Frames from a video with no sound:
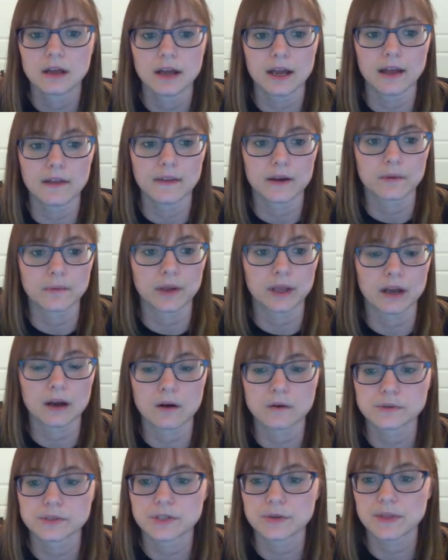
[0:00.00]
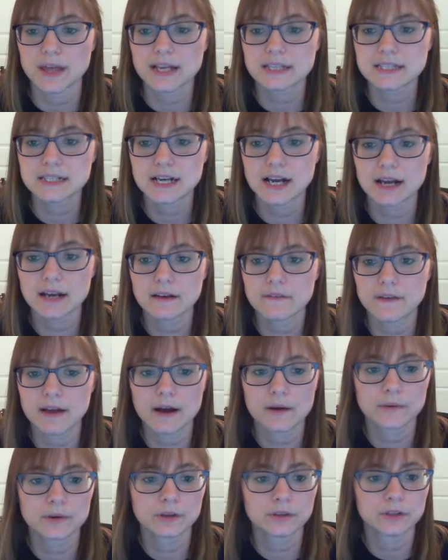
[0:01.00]
And there we go. So that's kind of
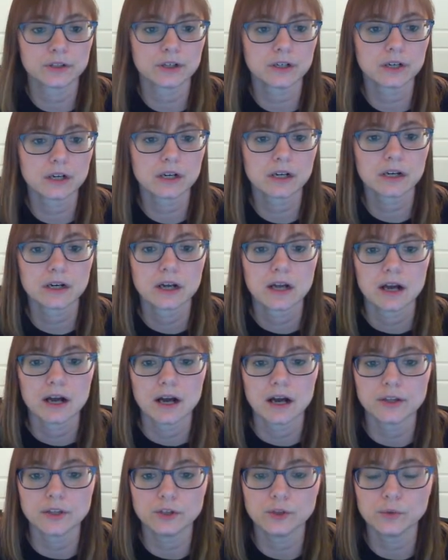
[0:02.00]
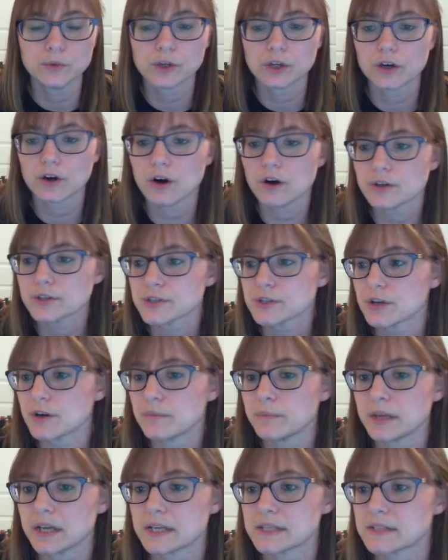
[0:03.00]
how it'll look. You could also,
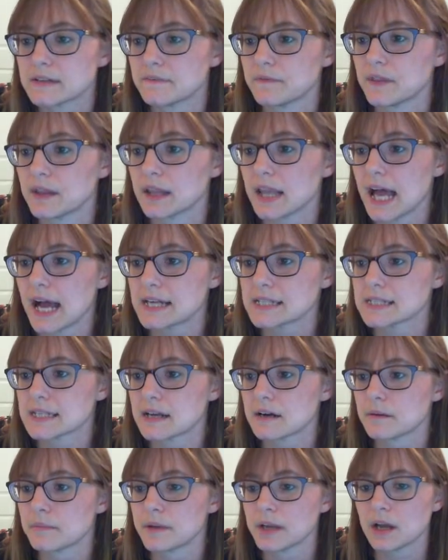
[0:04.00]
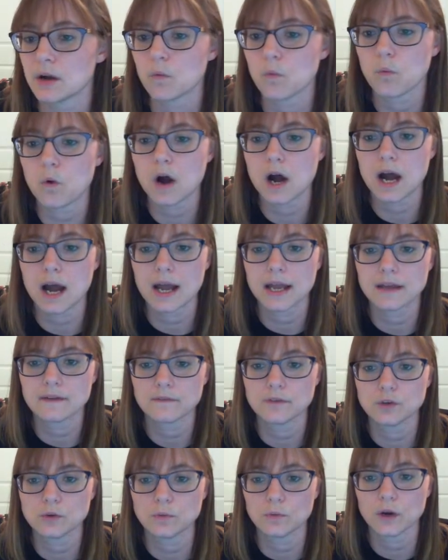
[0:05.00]
because of the last letter being a Y,
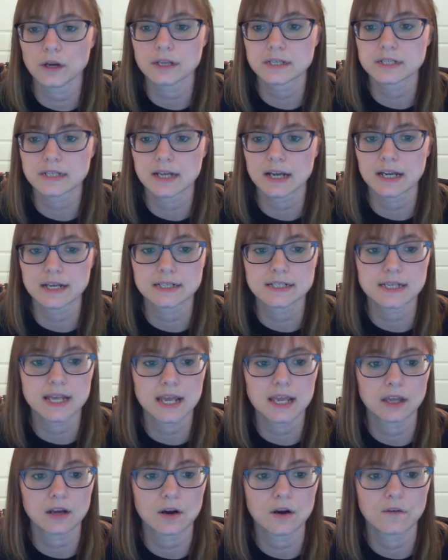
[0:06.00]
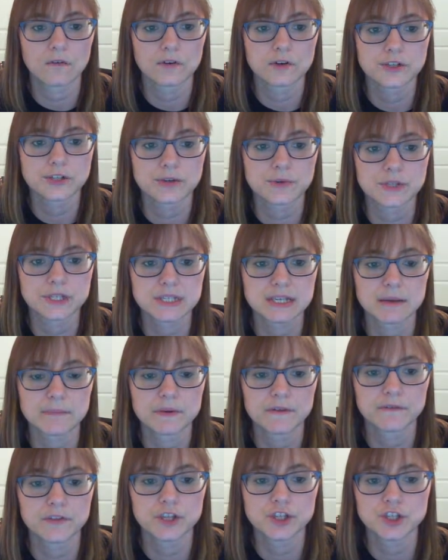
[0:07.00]
if you wanted to kind of take it over so some
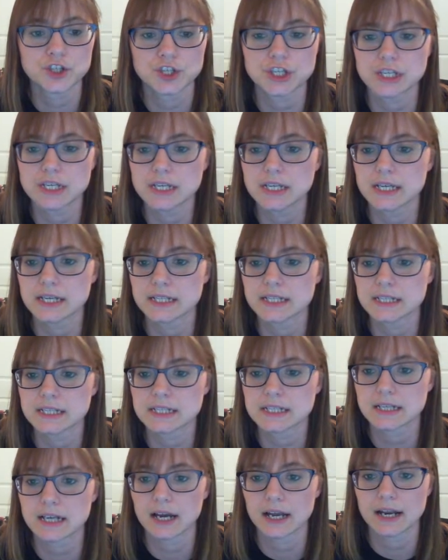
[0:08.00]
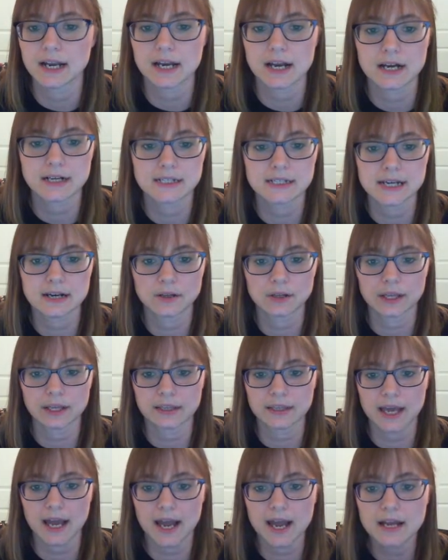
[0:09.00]
of the G gets kind of knocked out
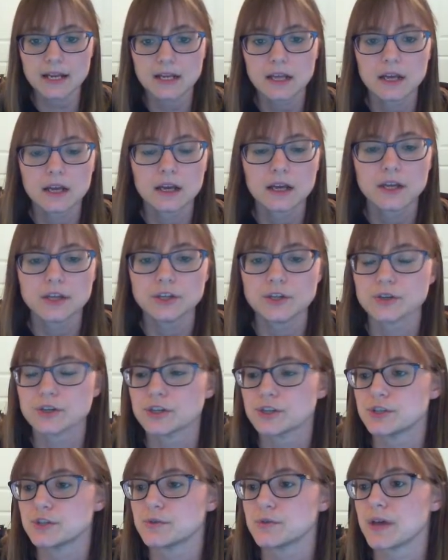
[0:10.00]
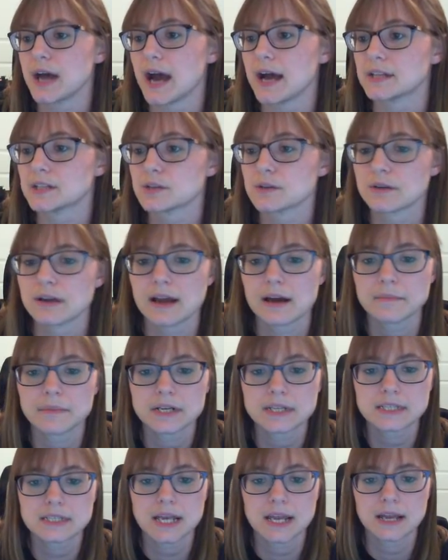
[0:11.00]
like that, you could do that. So now I'm
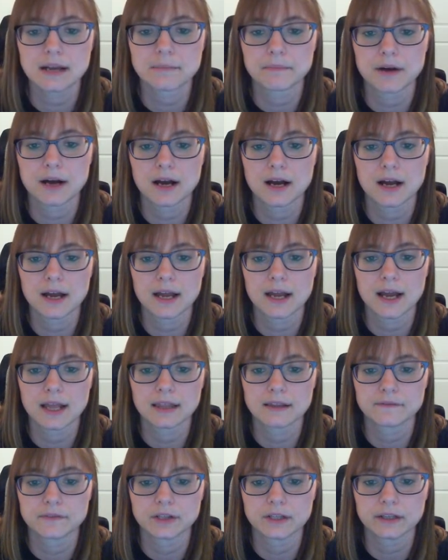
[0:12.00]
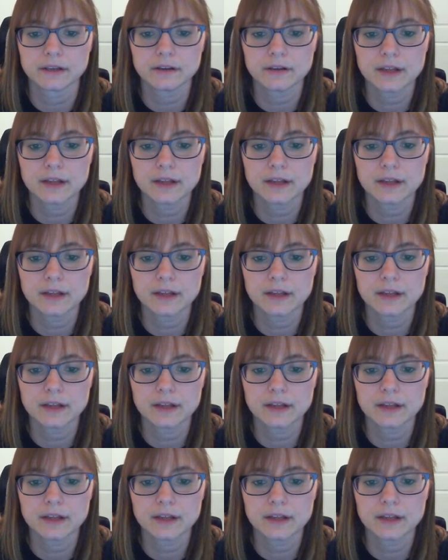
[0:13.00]
going to take my I Love Glitter